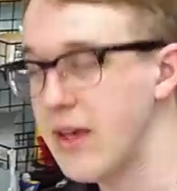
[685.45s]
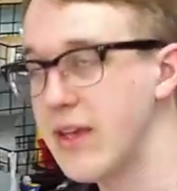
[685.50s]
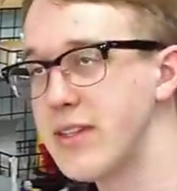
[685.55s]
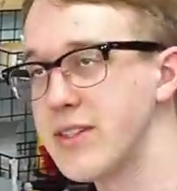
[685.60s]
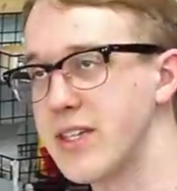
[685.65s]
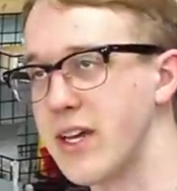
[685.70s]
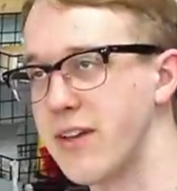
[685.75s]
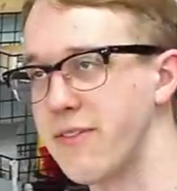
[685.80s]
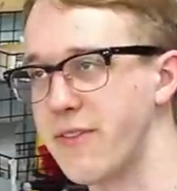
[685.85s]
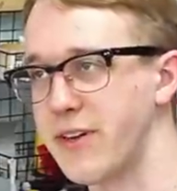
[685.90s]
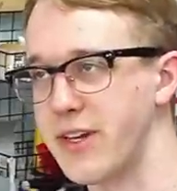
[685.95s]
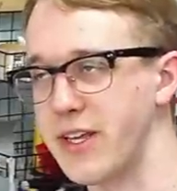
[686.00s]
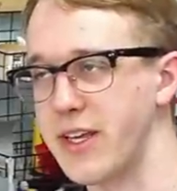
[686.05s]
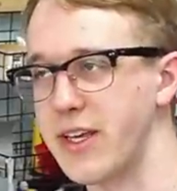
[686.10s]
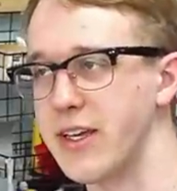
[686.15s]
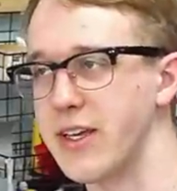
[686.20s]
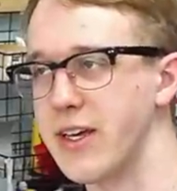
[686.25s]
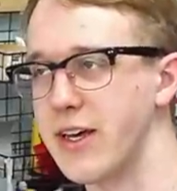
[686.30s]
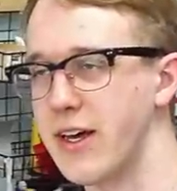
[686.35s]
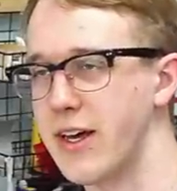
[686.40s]
It's kind of
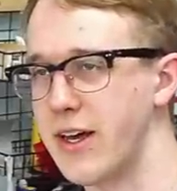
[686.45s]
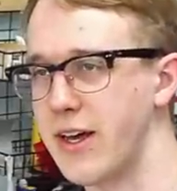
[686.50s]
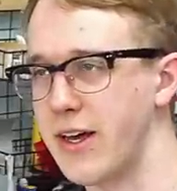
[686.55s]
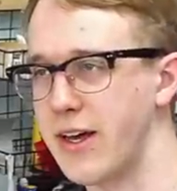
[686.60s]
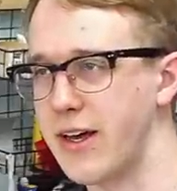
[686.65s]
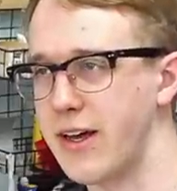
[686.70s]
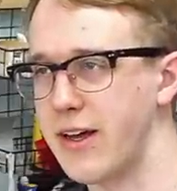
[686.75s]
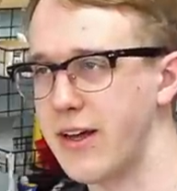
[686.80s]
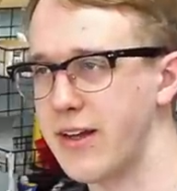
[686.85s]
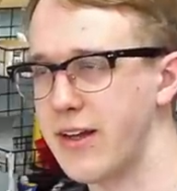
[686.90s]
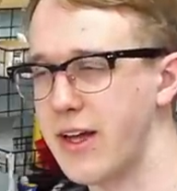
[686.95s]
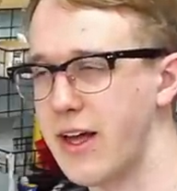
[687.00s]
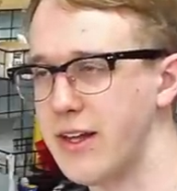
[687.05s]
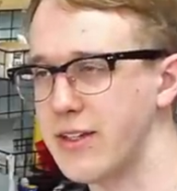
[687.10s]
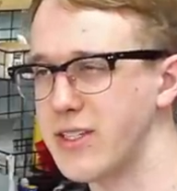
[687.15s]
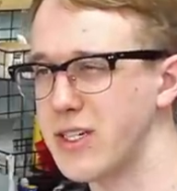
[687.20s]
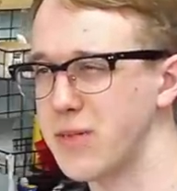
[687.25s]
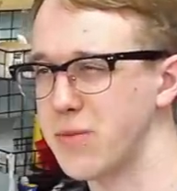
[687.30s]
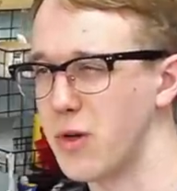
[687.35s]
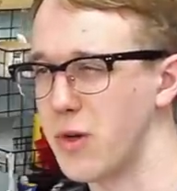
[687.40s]
funny. Uh,
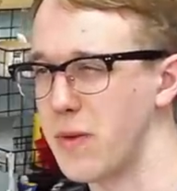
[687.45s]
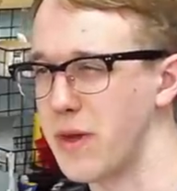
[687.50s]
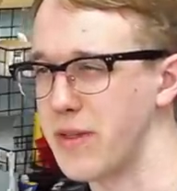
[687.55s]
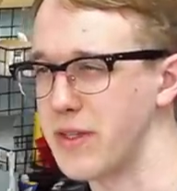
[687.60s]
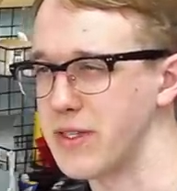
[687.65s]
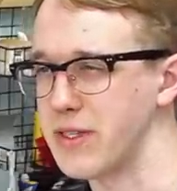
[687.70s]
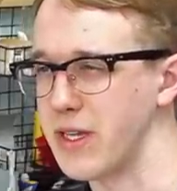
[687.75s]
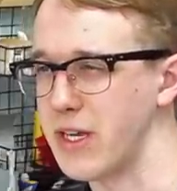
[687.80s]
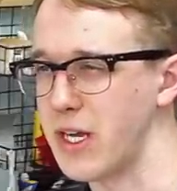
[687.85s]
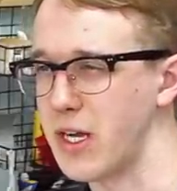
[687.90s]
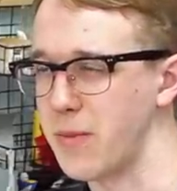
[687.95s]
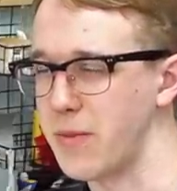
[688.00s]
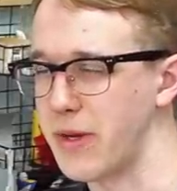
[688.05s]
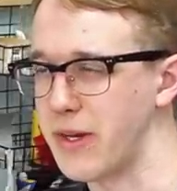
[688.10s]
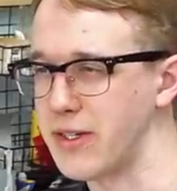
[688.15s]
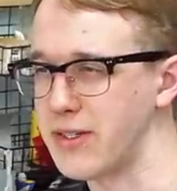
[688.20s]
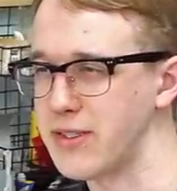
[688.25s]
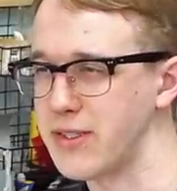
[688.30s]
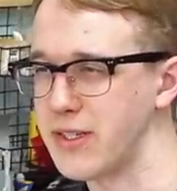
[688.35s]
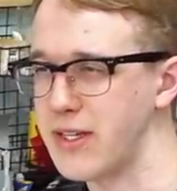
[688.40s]
I'll talk more about this later,
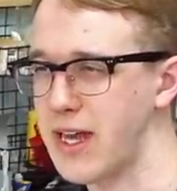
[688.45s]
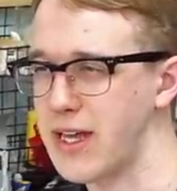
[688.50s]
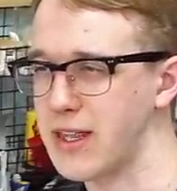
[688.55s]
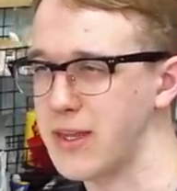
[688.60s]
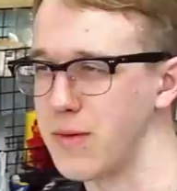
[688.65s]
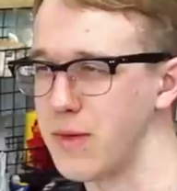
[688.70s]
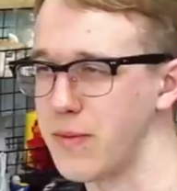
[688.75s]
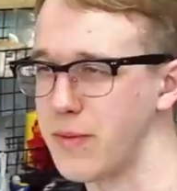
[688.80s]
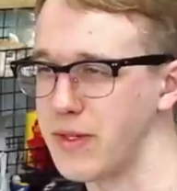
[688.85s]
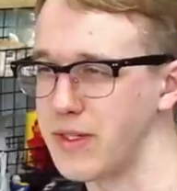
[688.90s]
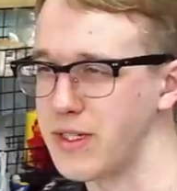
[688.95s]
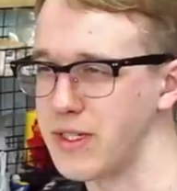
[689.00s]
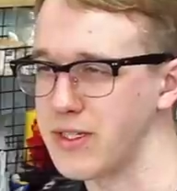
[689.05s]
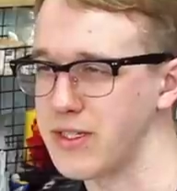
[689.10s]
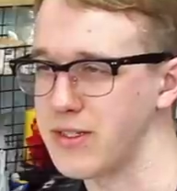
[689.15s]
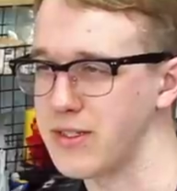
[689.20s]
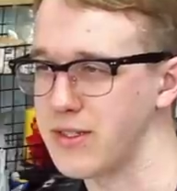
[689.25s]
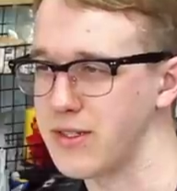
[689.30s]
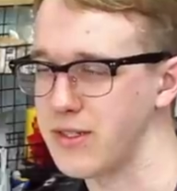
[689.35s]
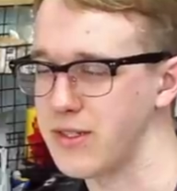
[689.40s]
but at the moment,
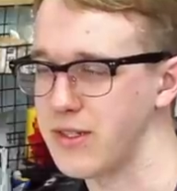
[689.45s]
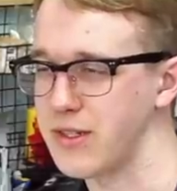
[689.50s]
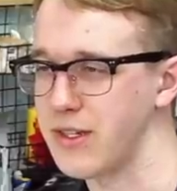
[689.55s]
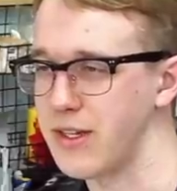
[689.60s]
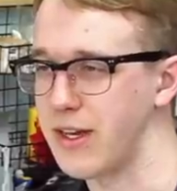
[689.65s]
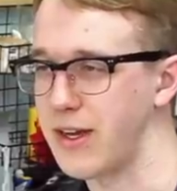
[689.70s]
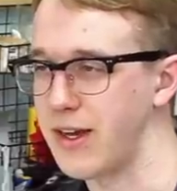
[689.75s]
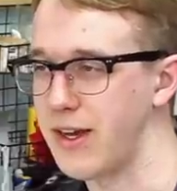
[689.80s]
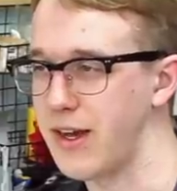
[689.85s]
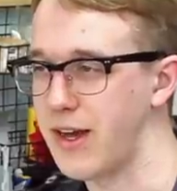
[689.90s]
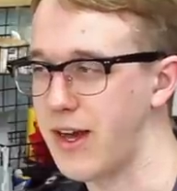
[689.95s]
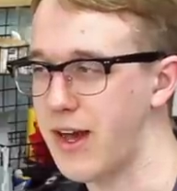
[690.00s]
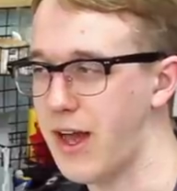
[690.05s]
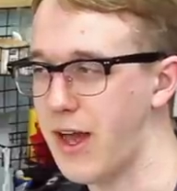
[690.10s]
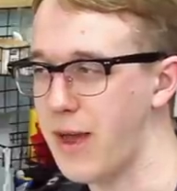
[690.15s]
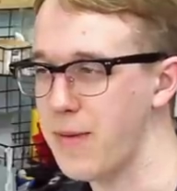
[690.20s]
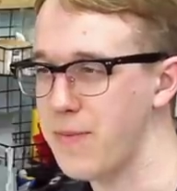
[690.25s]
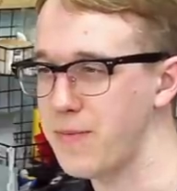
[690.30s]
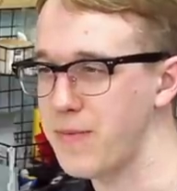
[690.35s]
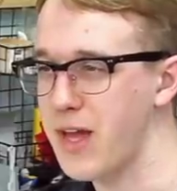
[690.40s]
just uh,
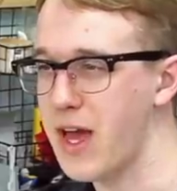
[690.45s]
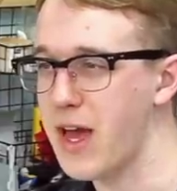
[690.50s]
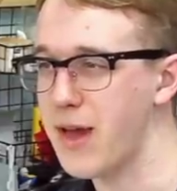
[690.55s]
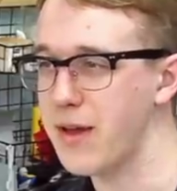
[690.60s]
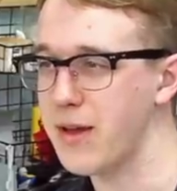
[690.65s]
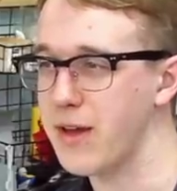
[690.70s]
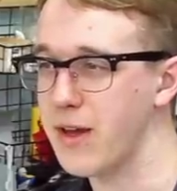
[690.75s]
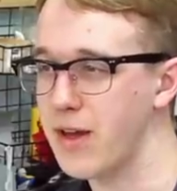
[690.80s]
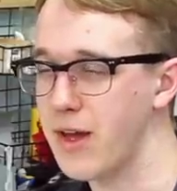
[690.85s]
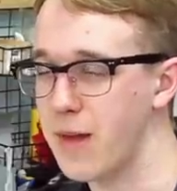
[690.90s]
I'm not.